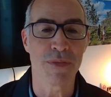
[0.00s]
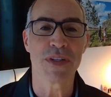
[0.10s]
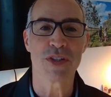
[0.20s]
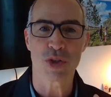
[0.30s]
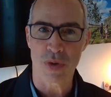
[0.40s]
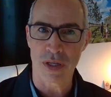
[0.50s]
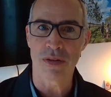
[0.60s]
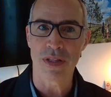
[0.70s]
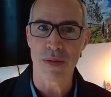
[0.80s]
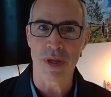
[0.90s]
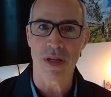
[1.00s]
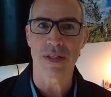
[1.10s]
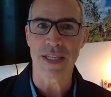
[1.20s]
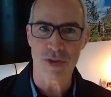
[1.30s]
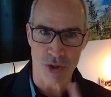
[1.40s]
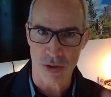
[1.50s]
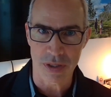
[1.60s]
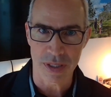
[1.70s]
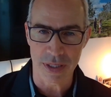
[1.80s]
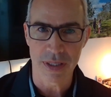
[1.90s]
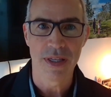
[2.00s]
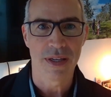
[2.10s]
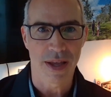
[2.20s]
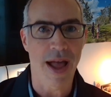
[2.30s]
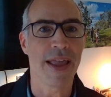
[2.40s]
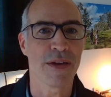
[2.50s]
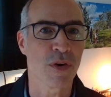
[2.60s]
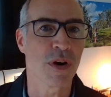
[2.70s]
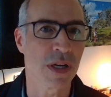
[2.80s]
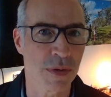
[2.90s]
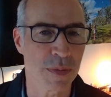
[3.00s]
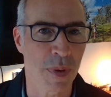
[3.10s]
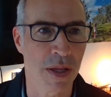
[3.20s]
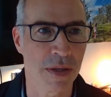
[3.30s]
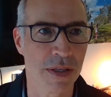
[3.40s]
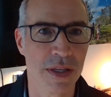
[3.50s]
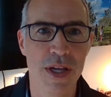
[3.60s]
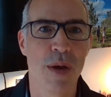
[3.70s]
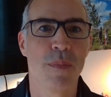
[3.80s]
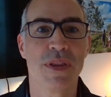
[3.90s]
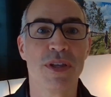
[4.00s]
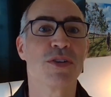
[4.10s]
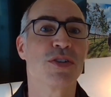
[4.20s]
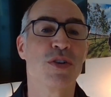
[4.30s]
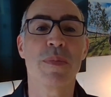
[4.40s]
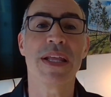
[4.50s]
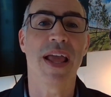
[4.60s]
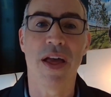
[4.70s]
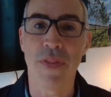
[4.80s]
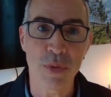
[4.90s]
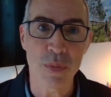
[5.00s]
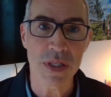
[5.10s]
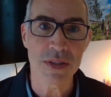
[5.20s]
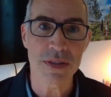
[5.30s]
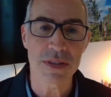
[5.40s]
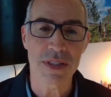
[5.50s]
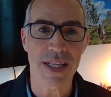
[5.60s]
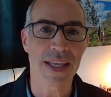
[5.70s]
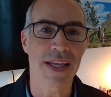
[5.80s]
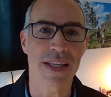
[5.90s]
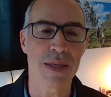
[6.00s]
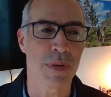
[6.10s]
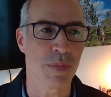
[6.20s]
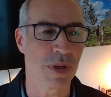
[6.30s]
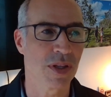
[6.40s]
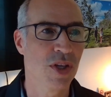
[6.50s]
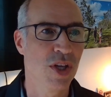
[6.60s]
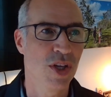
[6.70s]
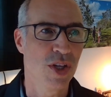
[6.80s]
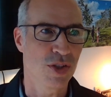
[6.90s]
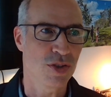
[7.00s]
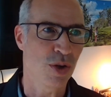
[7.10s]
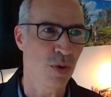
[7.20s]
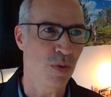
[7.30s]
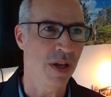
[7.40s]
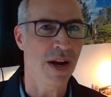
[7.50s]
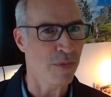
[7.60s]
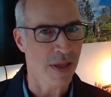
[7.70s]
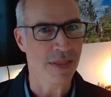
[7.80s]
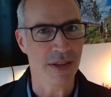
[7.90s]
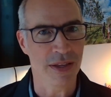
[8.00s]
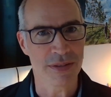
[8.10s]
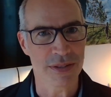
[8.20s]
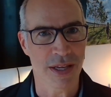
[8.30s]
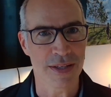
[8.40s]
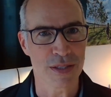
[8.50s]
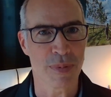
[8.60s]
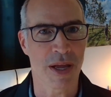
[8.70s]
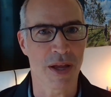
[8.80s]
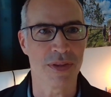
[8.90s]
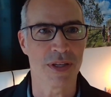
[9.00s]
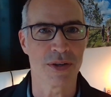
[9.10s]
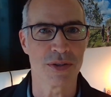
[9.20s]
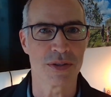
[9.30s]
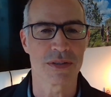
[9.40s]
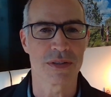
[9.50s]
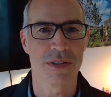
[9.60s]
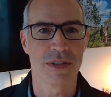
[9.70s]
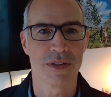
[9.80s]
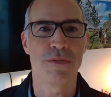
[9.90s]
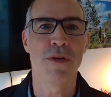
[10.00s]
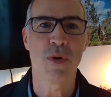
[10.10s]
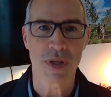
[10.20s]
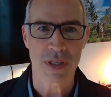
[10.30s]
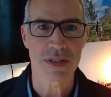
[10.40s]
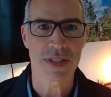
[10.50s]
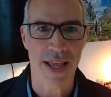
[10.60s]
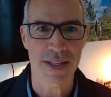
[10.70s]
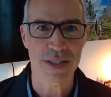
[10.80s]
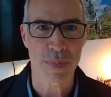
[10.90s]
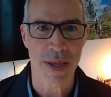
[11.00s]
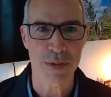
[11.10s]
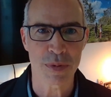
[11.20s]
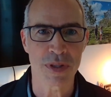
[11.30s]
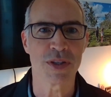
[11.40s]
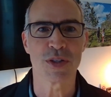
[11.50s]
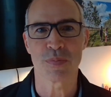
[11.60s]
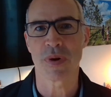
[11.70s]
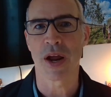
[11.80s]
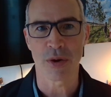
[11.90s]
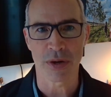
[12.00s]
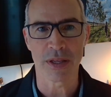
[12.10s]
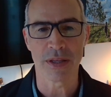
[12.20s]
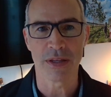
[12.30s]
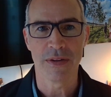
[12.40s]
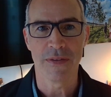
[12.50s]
it's a critical email internally, I have already responded. But there's so many other ones that I cannot keep up with. So, and I've read the studies about there's focus, task management, there's priority.